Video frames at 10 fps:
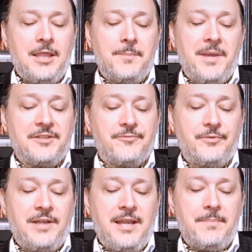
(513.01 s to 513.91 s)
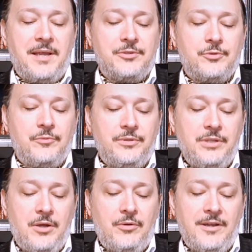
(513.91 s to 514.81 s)
the masterful game master will
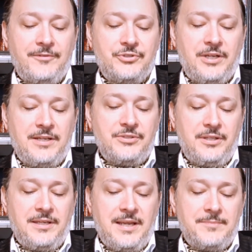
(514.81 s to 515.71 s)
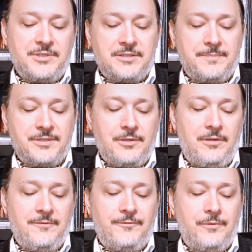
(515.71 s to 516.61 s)
know if a change in the game system is
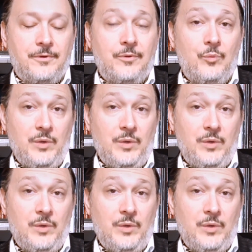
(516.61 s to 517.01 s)
called for,